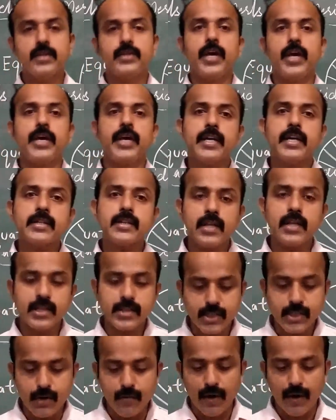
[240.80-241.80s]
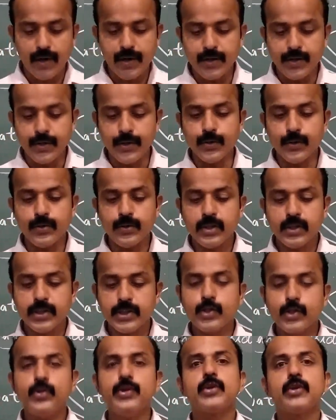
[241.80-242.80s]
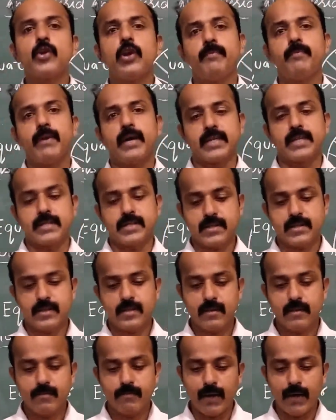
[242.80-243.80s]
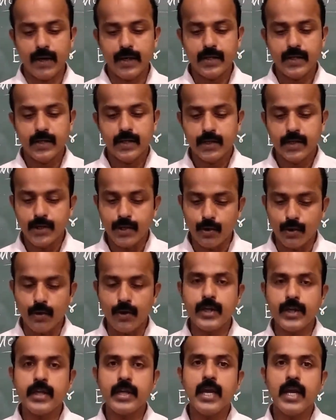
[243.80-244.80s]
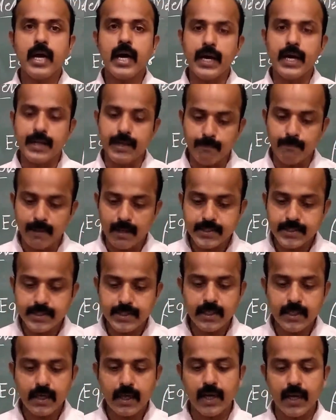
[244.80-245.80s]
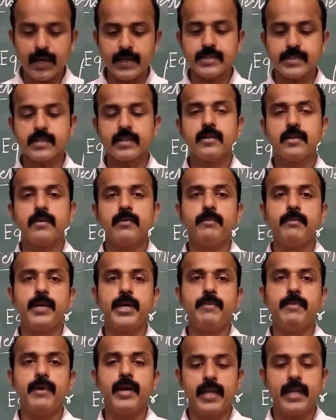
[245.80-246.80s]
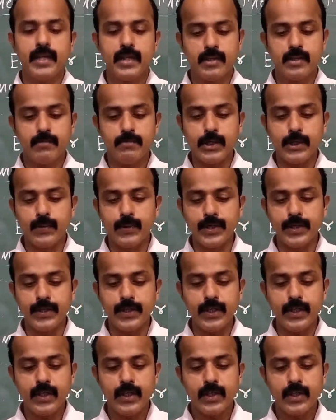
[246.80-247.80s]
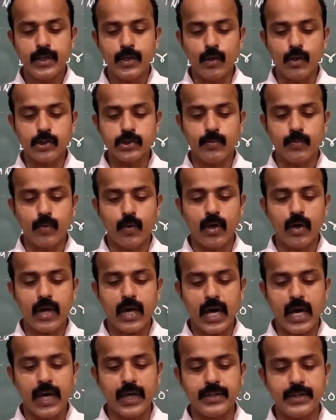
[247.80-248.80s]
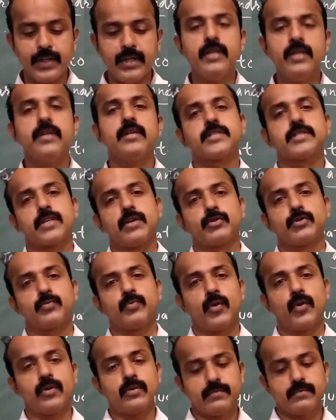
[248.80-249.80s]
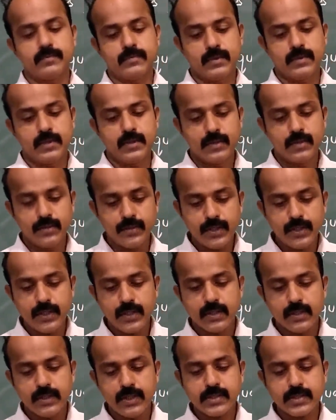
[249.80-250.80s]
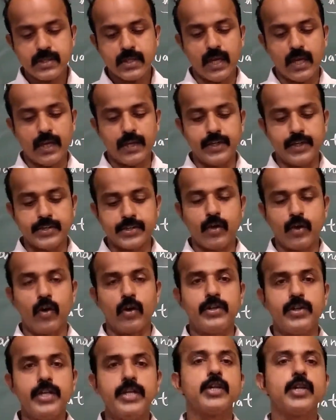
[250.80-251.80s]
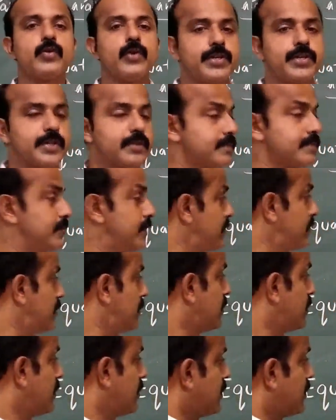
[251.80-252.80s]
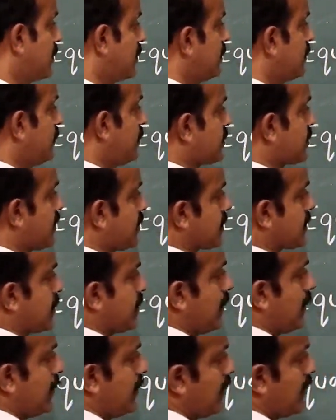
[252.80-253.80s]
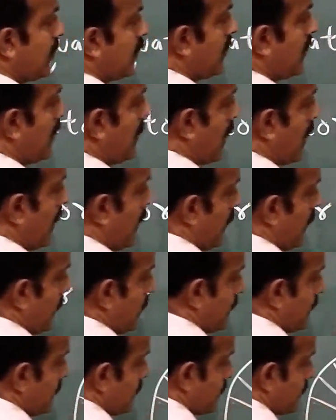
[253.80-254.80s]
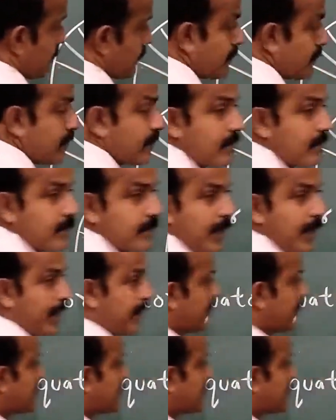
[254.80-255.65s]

The earth is divided into two equal parts by drawing an imaginary lines midway between the north pole and the south pole. This line is called the equator. This is the line, that